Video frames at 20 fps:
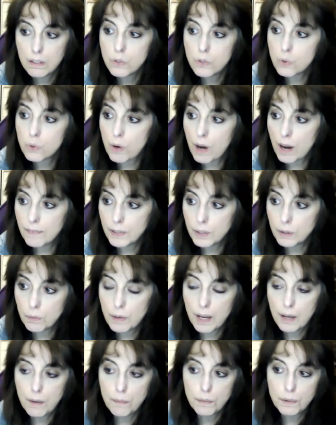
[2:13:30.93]
driving
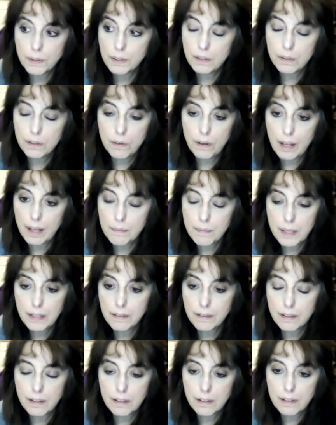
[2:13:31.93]
around with, I
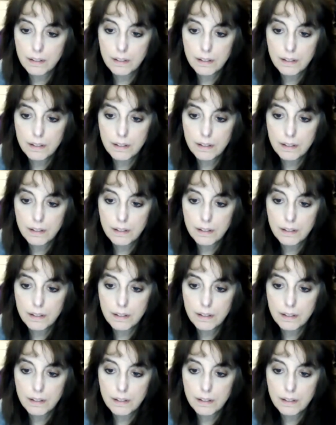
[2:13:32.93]
mean,